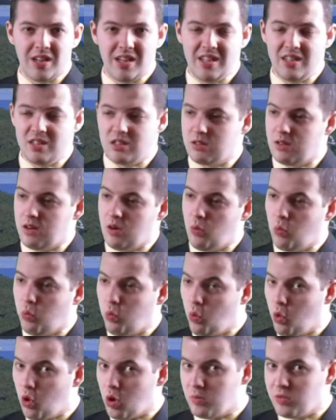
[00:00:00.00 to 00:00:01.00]
It is
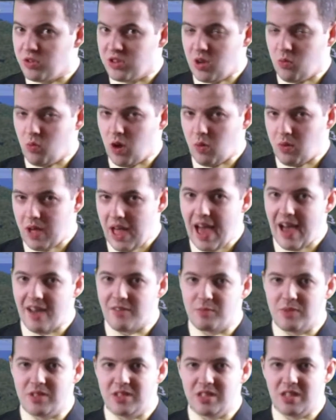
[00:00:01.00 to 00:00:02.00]
warmer than what we
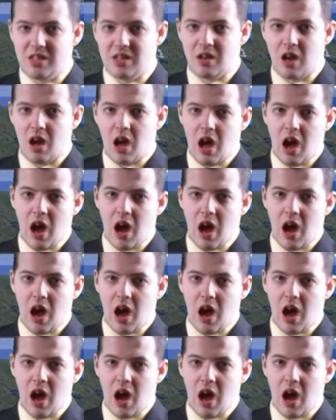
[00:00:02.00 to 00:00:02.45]
have been seeing.